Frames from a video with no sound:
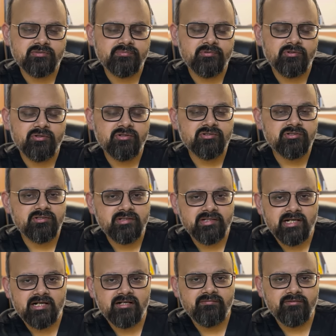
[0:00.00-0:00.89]
because
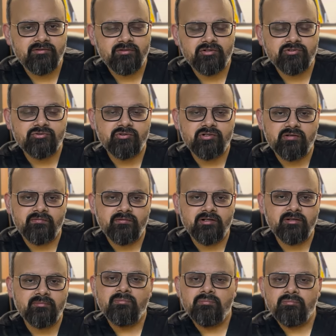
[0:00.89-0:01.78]
that will also
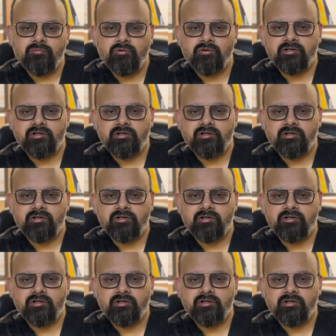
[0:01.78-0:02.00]
develop more